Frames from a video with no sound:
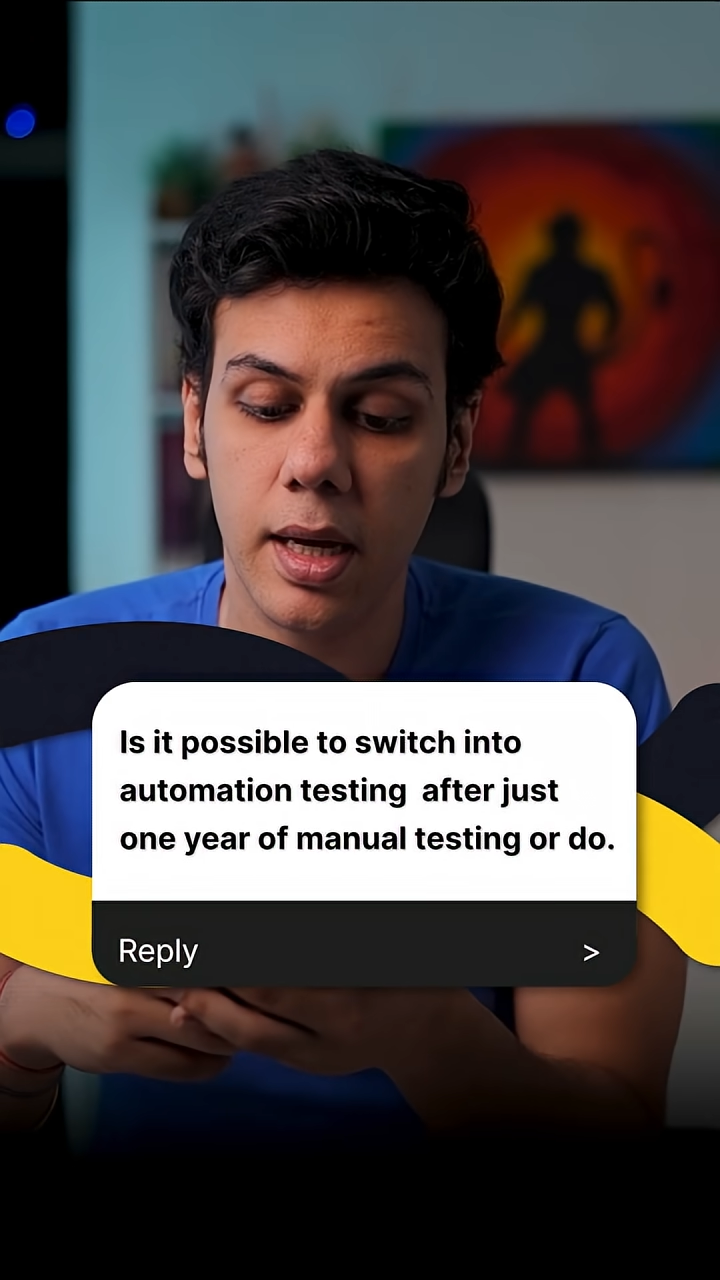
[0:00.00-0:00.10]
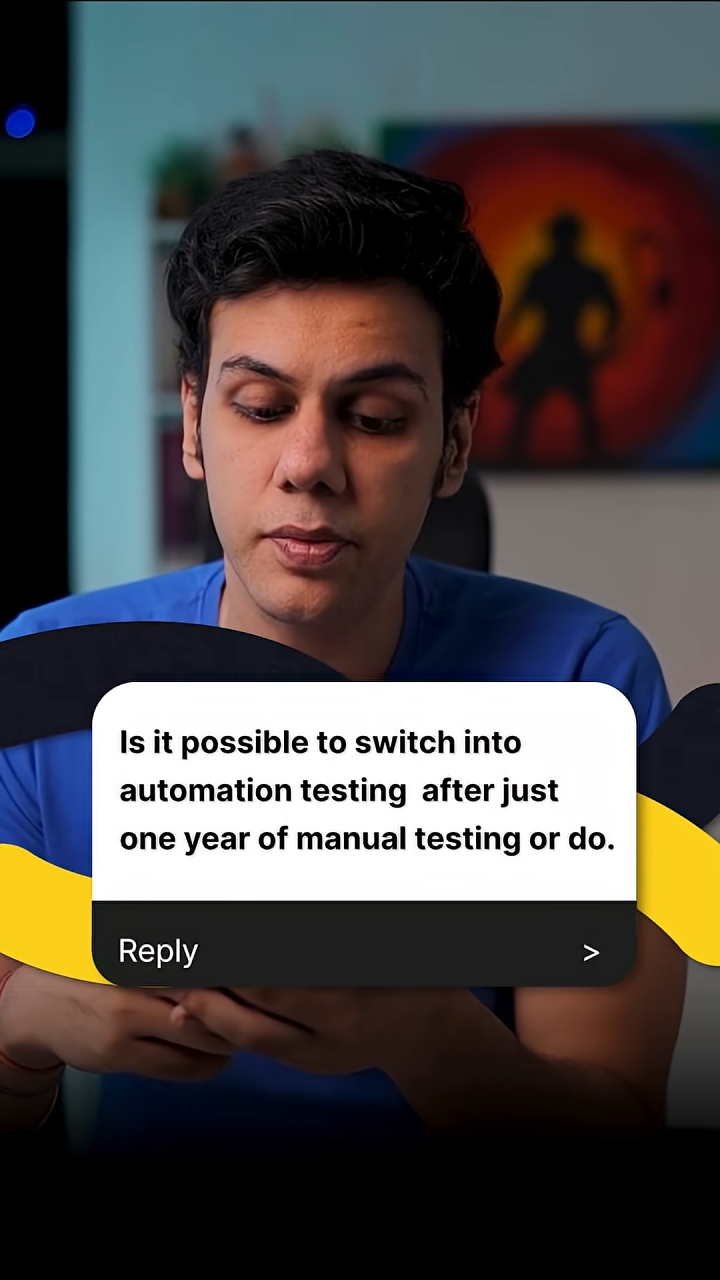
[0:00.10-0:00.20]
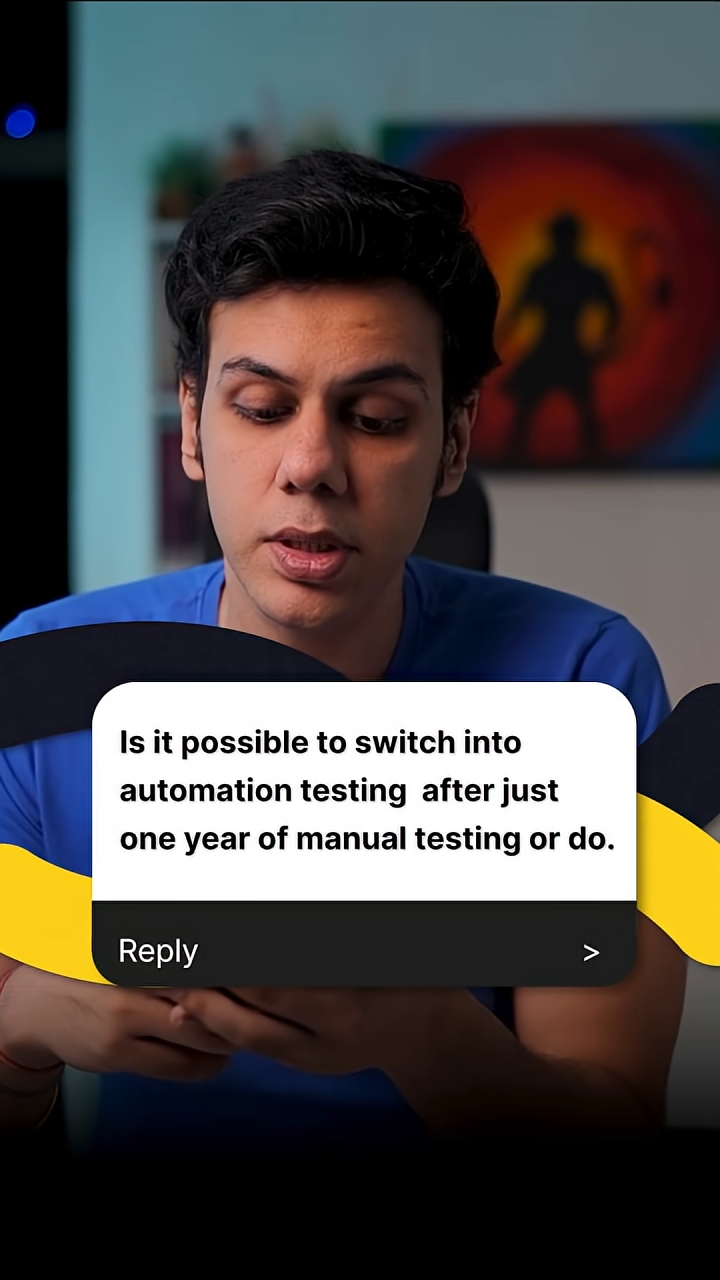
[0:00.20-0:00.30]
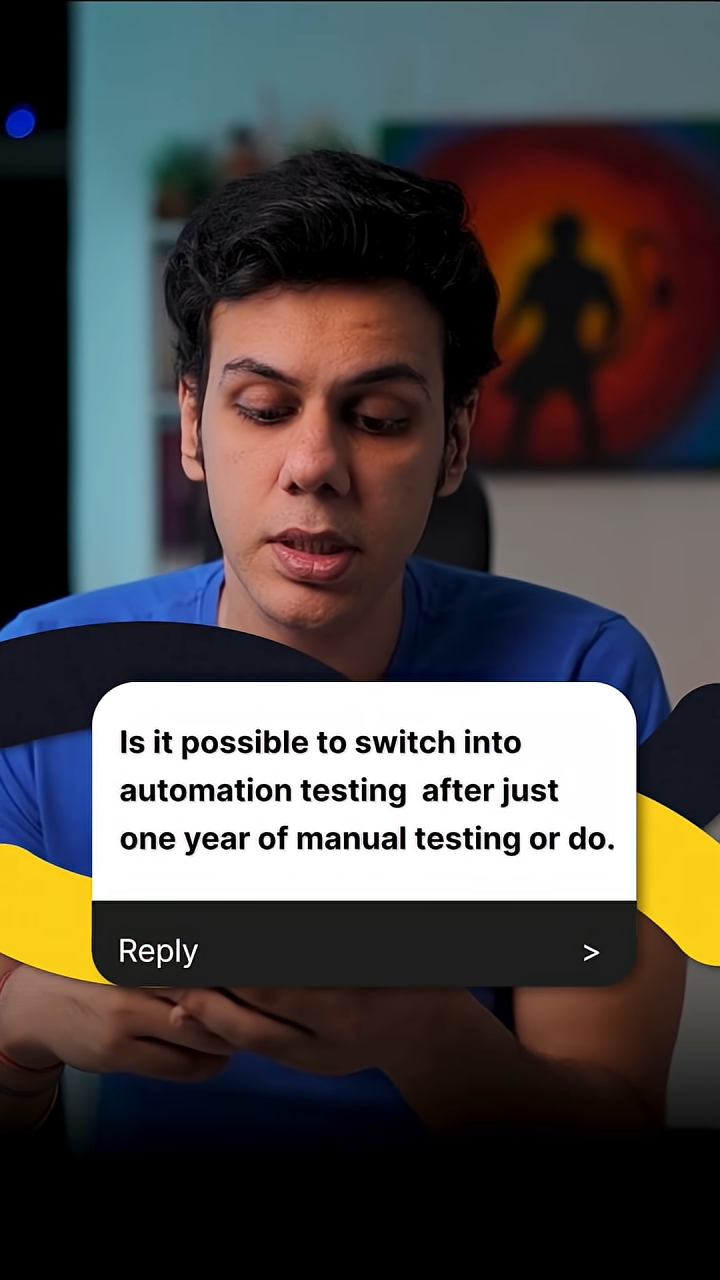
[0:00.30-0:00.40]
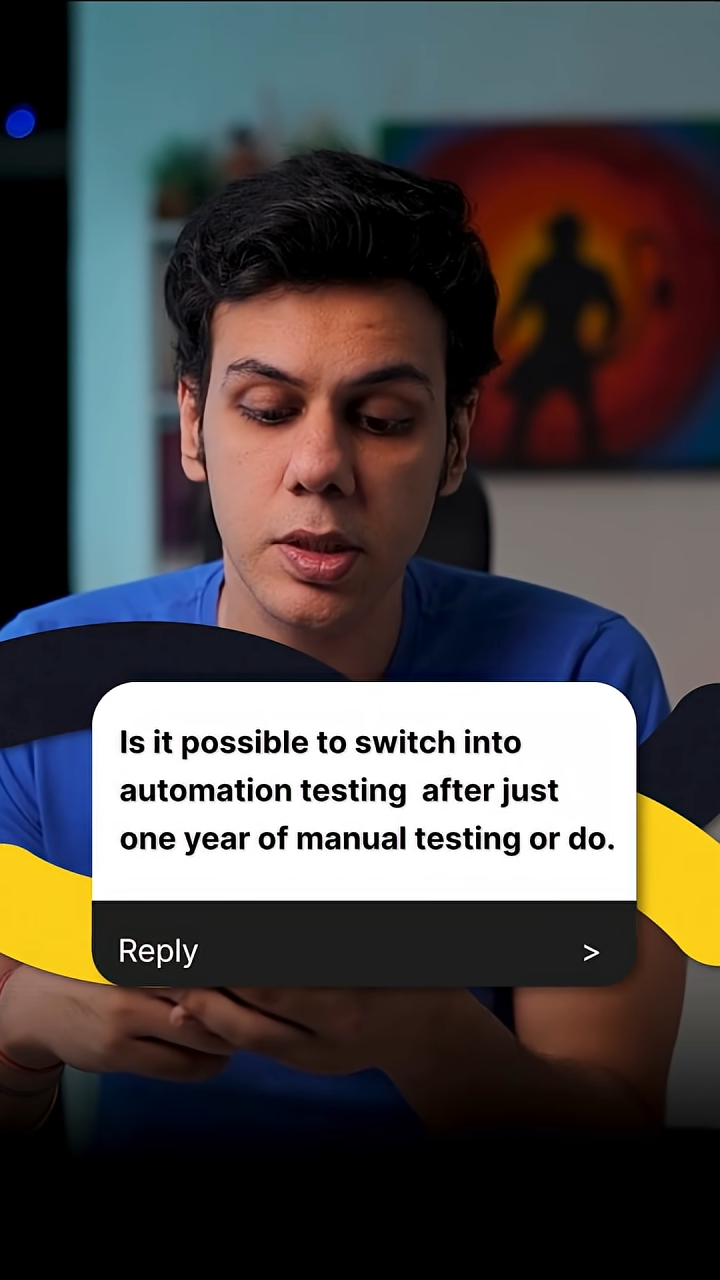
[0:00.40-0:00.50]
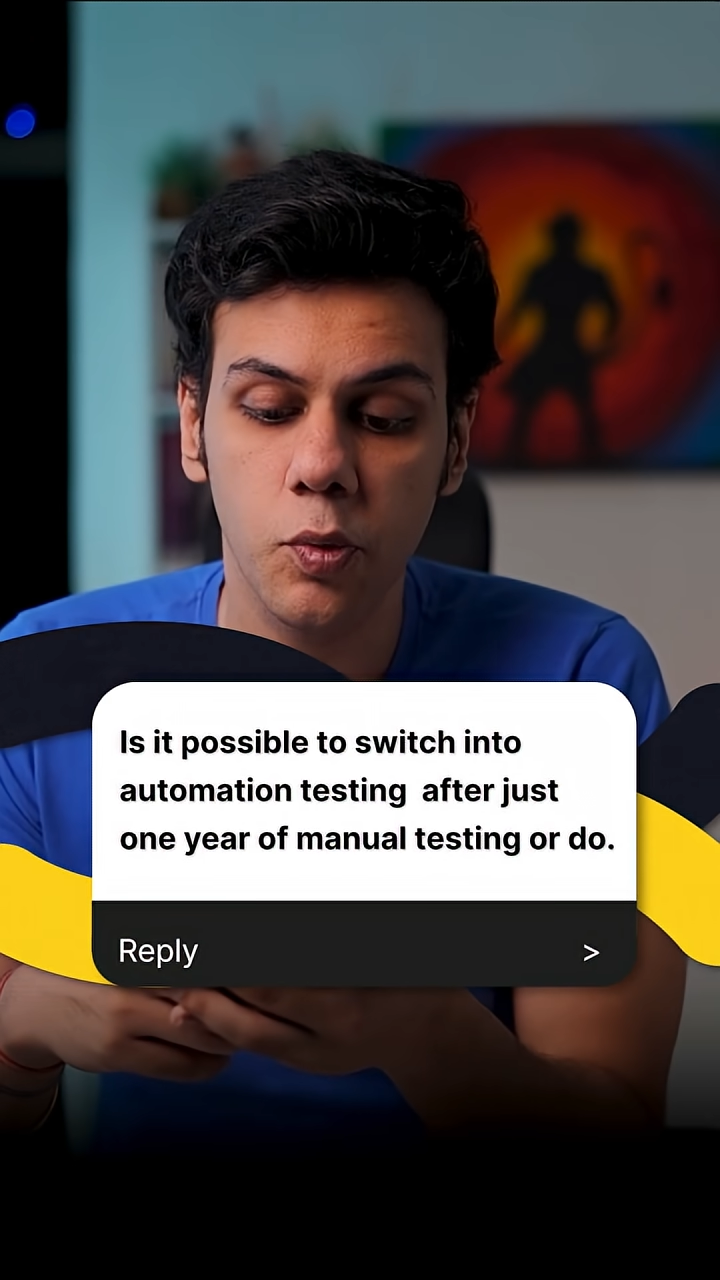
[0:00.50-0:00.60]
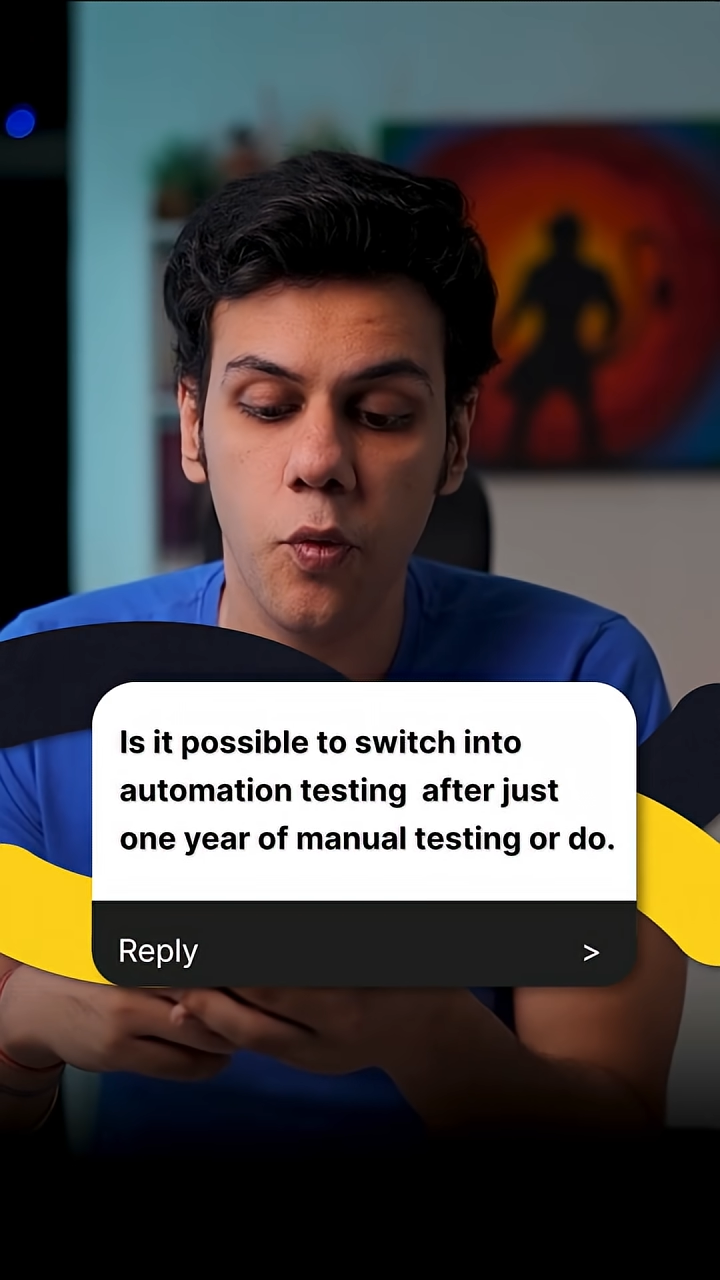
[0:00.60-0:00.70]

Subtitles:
after just